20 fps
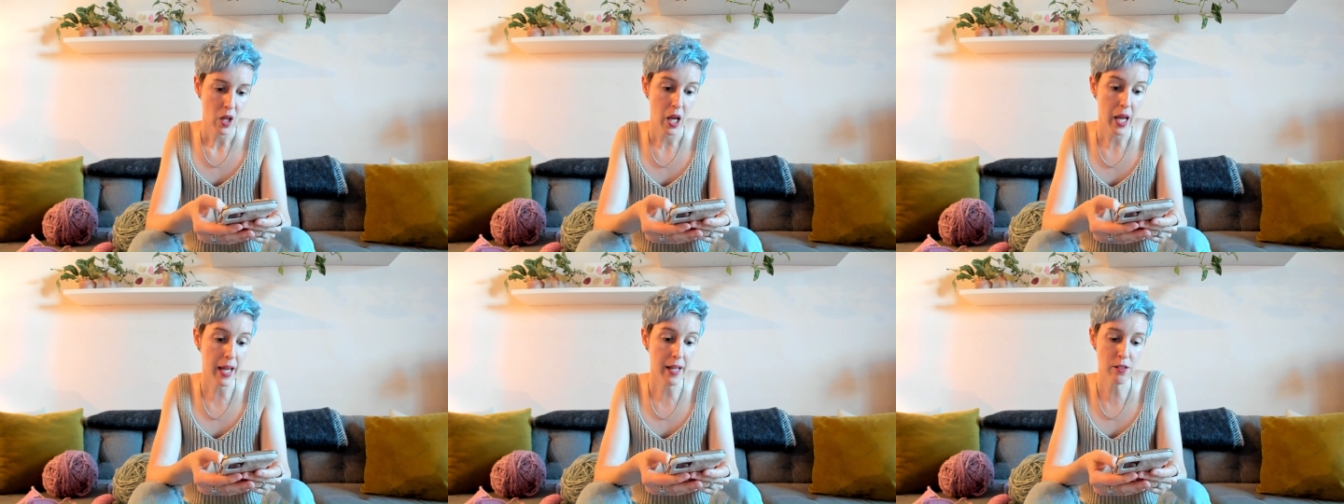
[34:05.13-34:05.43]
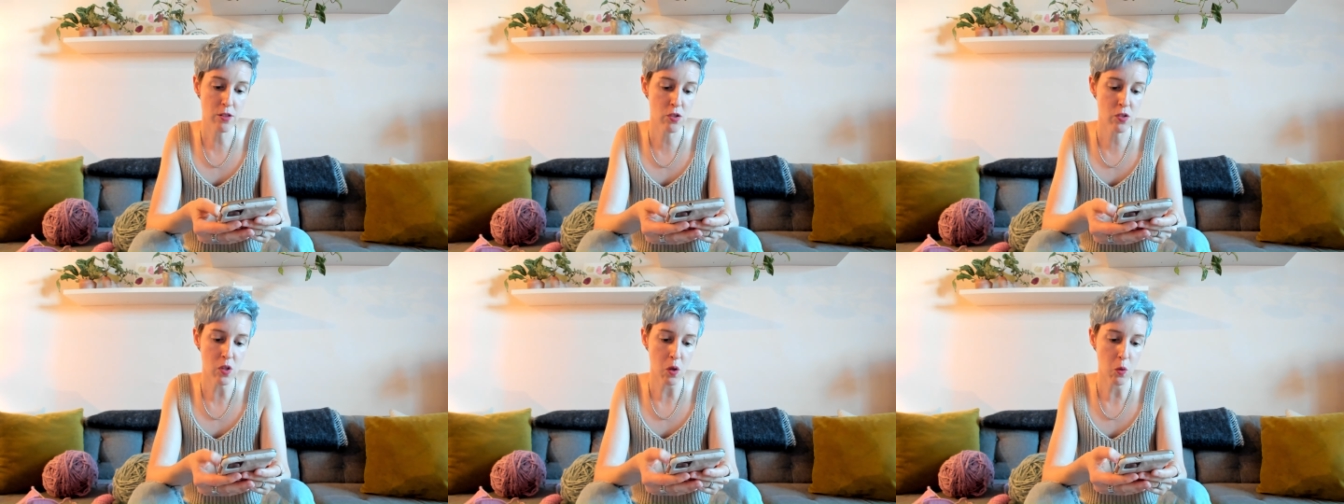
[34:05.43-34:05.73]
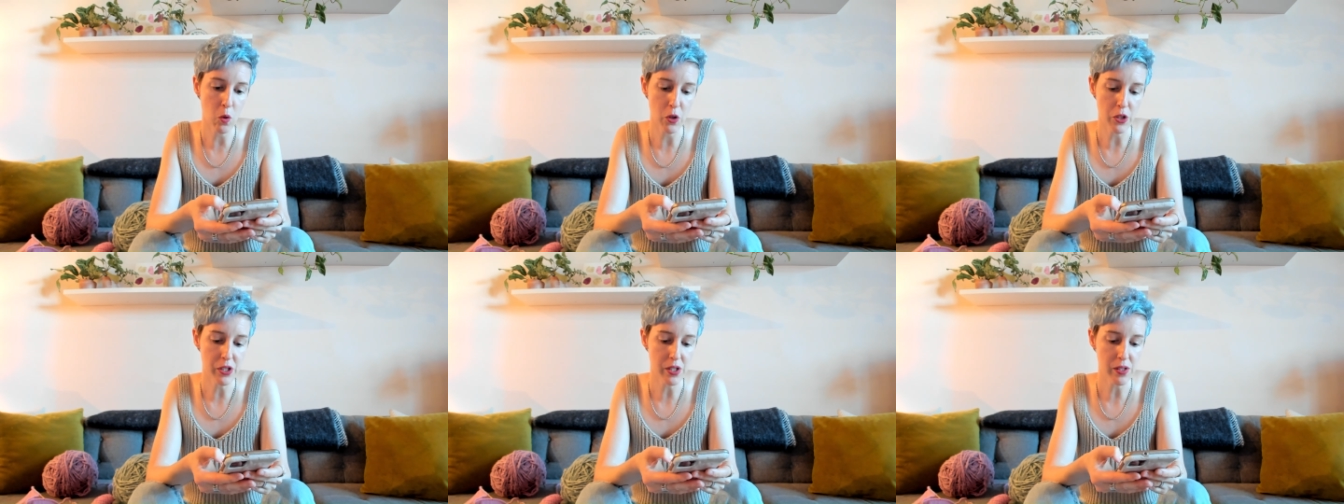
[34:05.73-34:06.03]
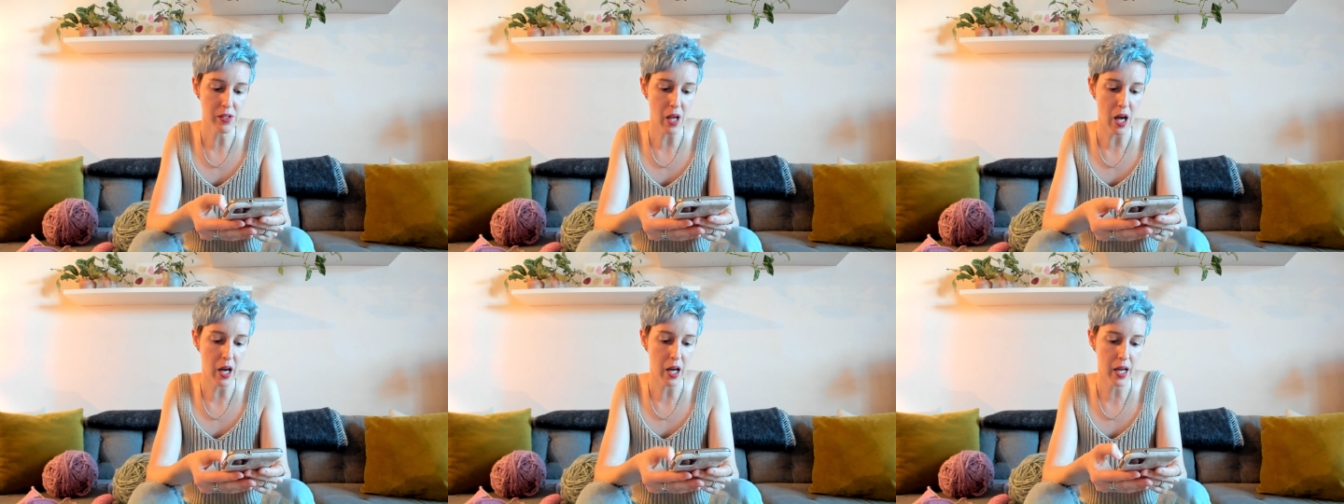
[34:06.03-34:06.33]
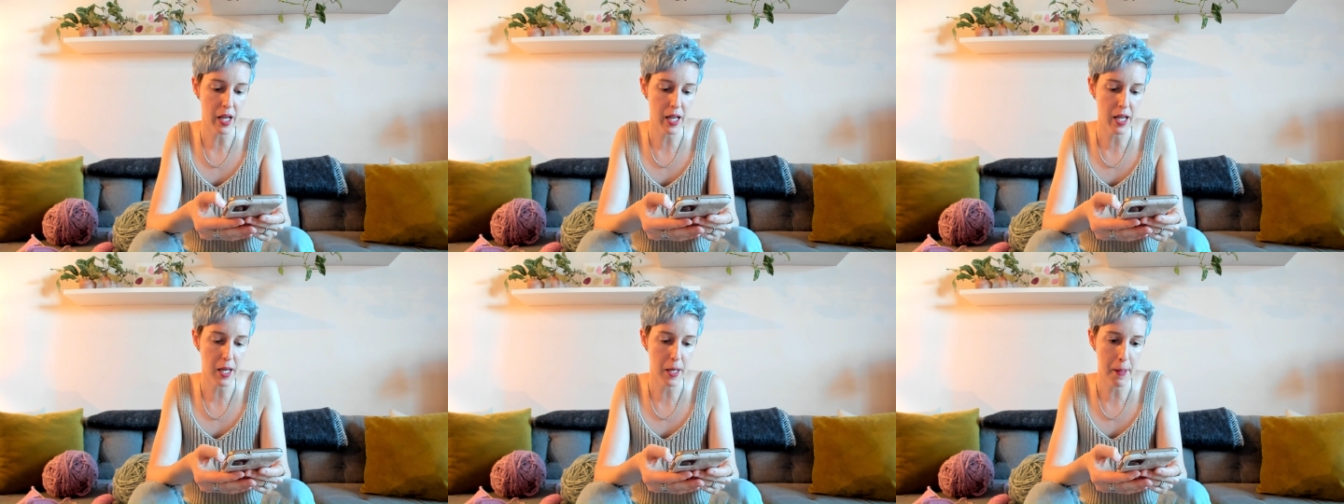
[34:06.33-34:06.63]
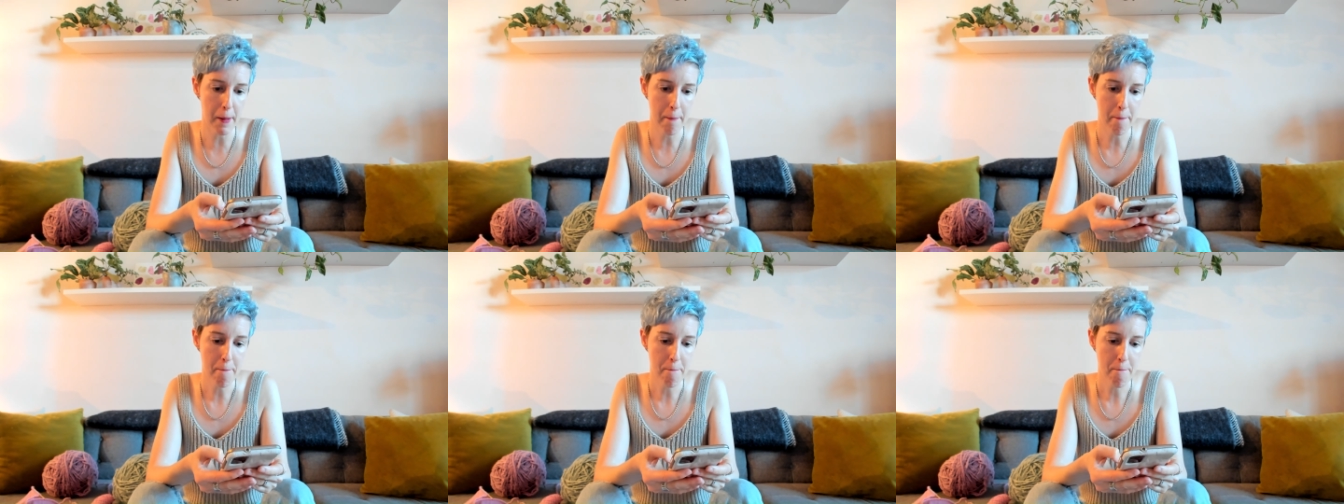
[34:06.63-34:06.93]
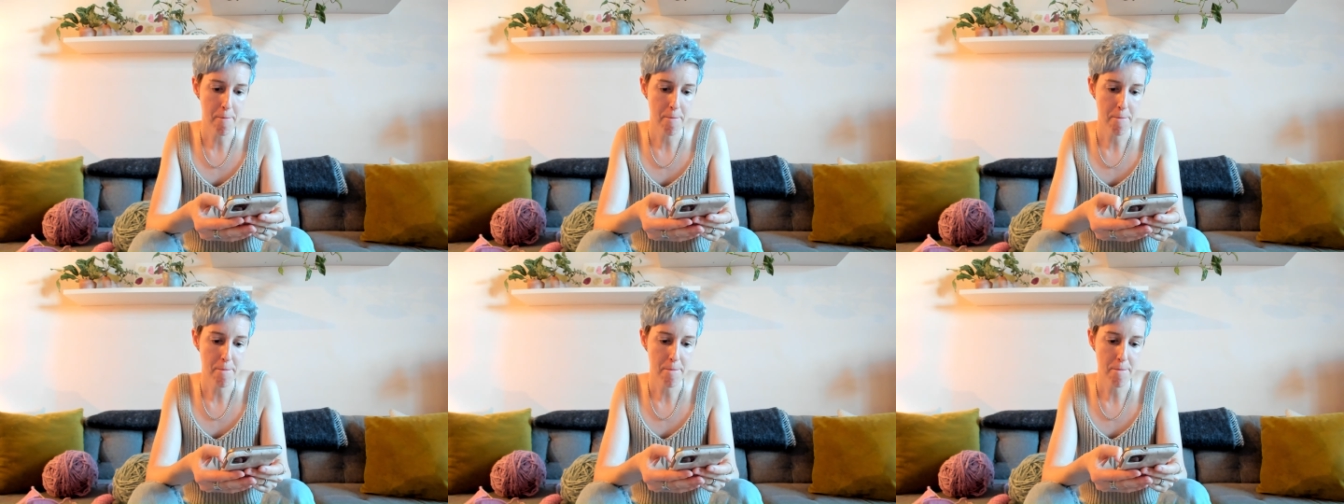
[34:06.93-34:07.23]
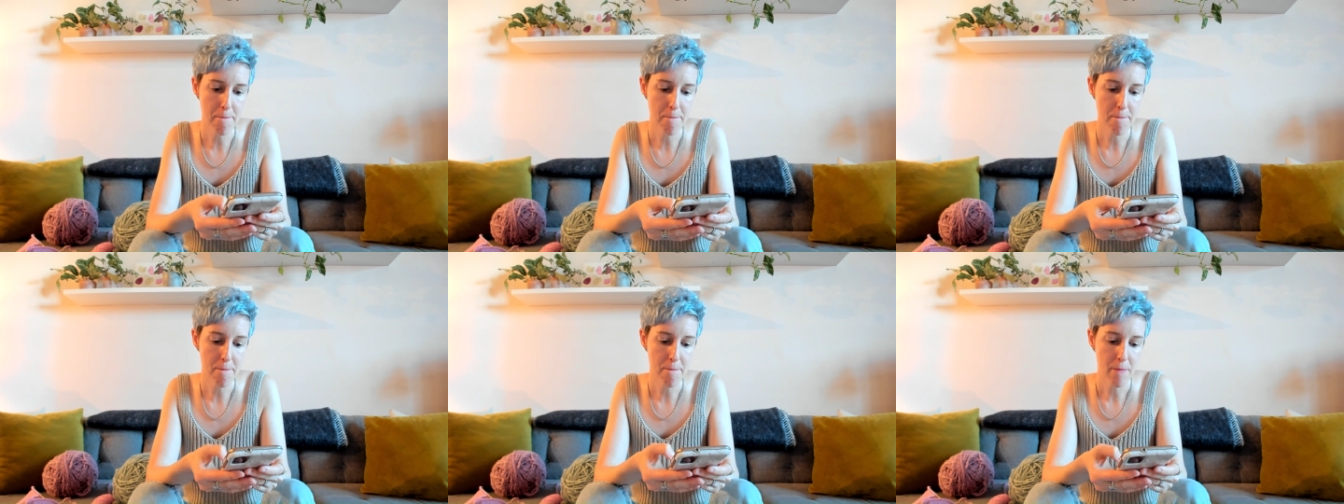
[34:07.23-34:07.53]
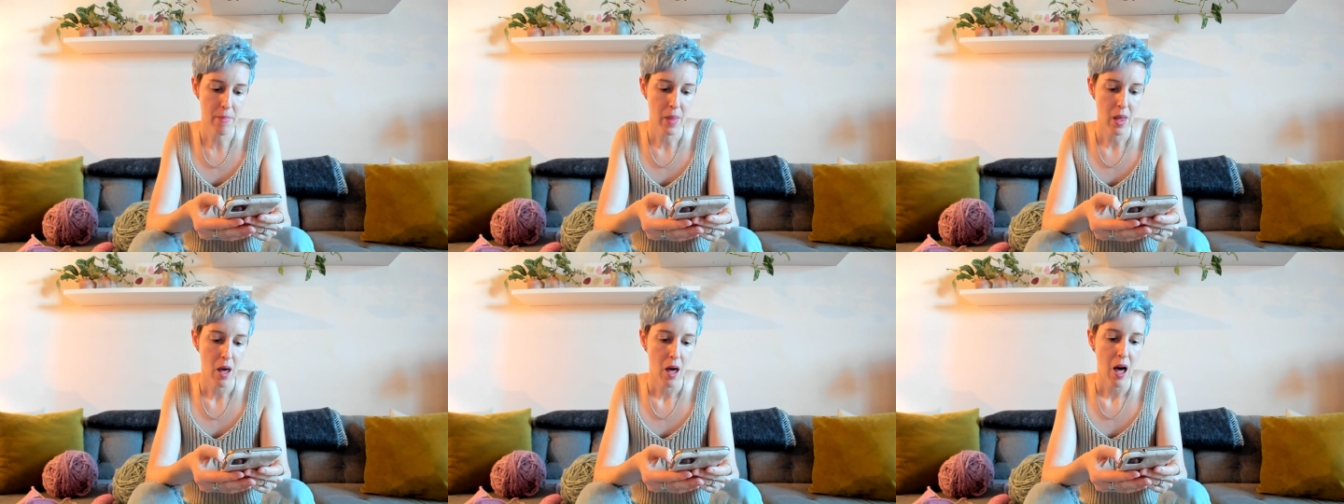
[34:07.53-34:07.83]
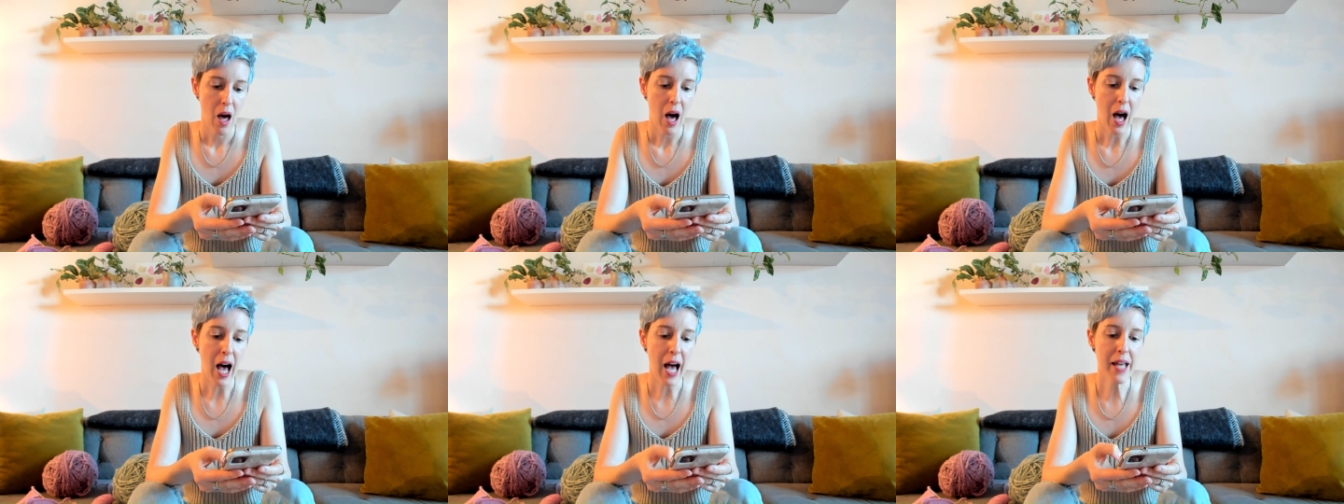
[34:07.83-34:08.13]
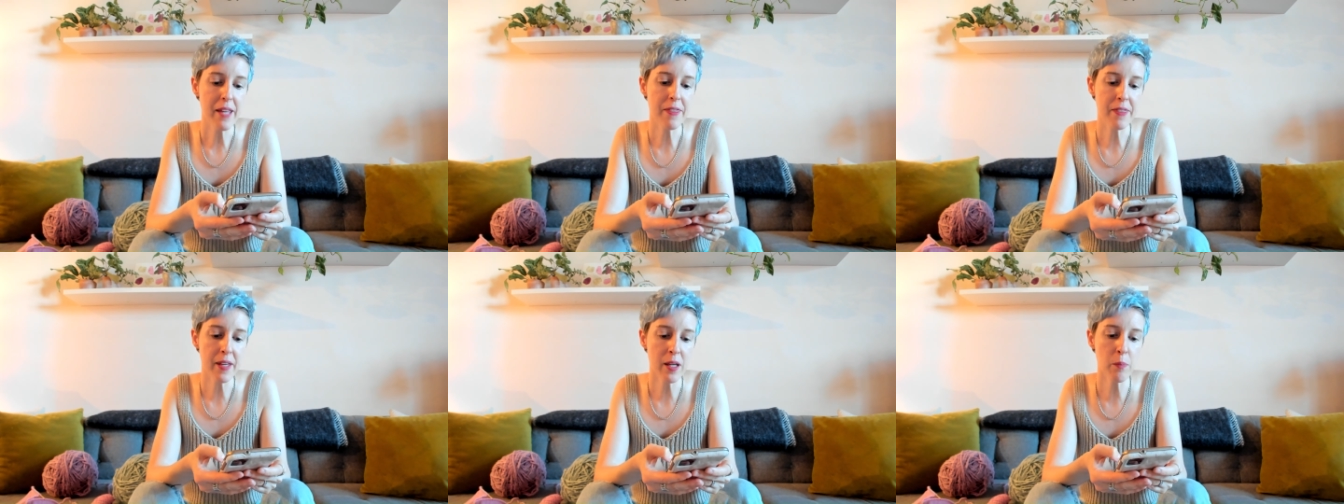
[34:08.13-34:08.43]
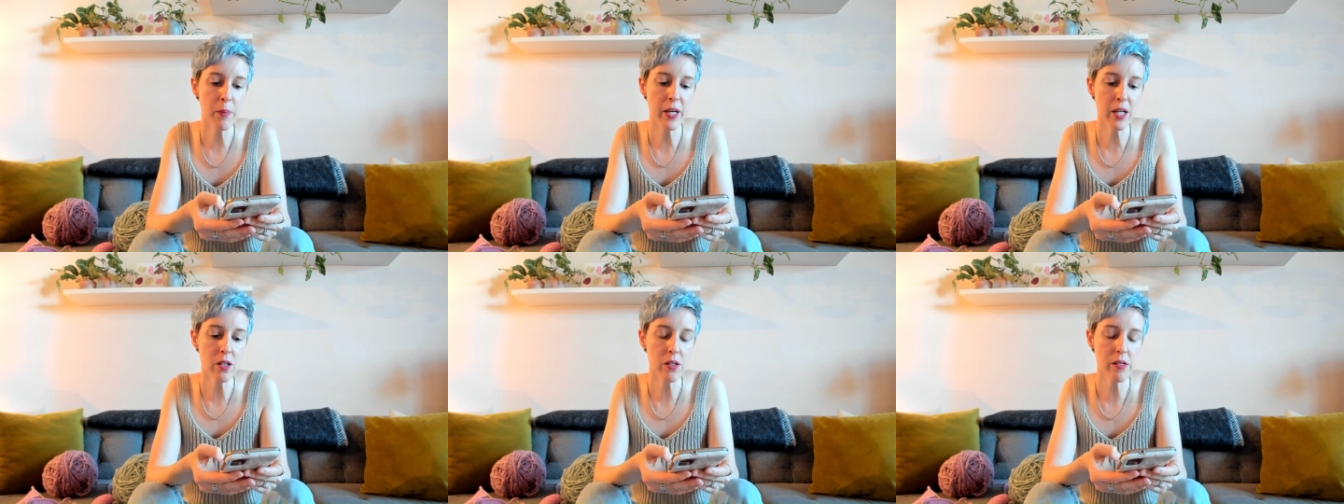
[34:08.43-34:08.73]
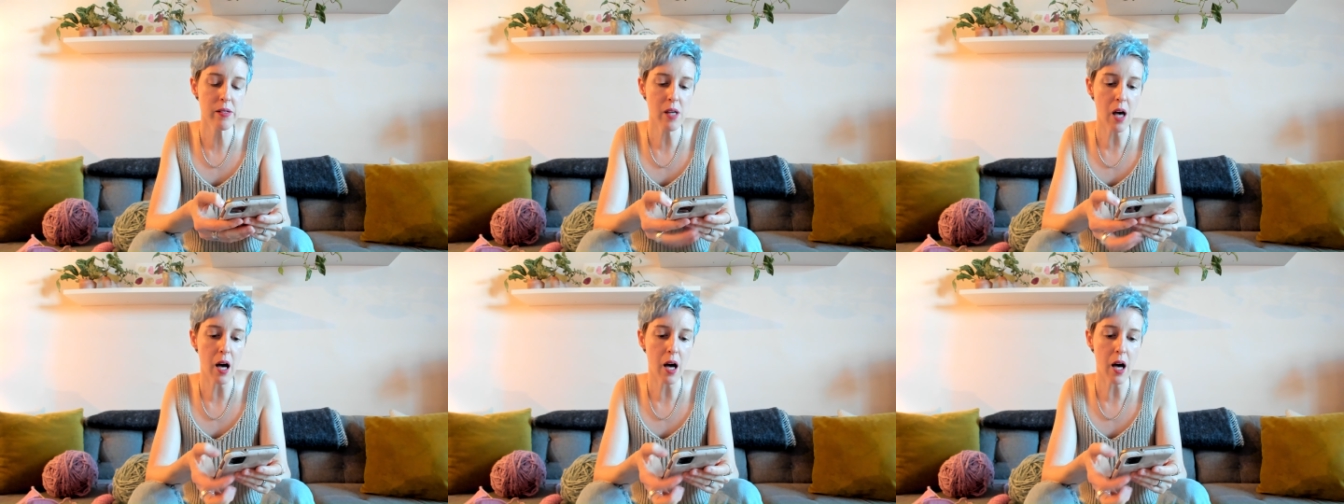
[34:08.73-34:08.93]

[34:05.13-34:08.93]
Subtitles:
It's so gorgeous. I think because